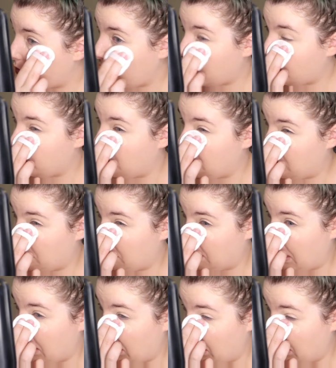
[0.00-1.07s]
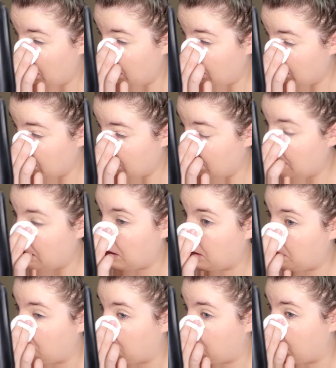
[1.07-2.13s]
the makeup to stay inside the
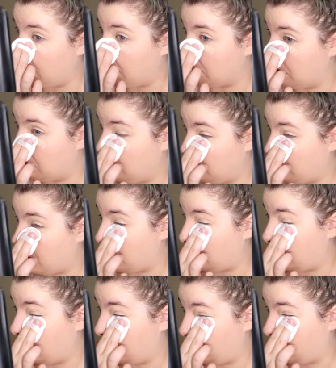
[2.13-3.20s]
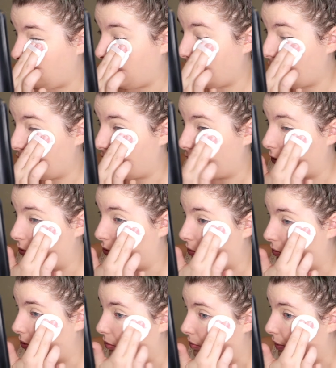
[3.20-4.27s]
little creases rather than rub off and look
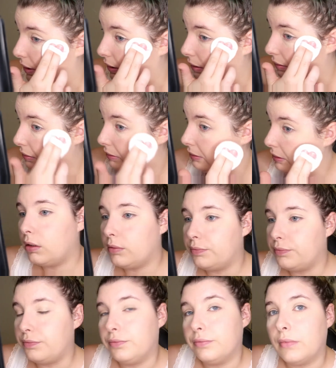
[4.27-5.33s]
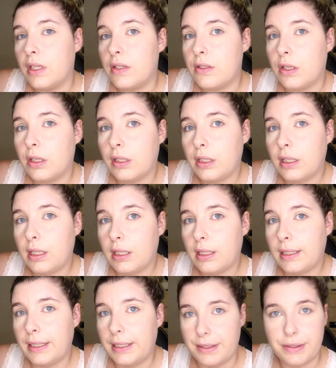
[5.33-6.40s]
real weird. This certainly
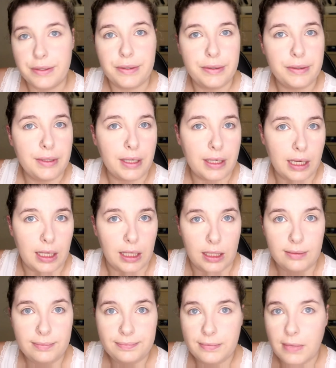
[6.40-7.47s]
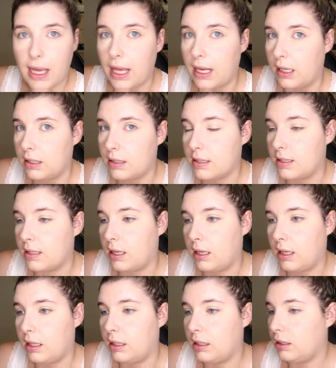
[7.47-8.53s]
is a color, and it's
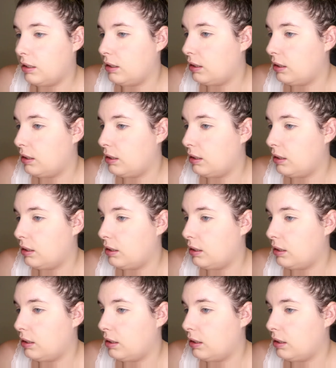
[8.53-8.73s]
a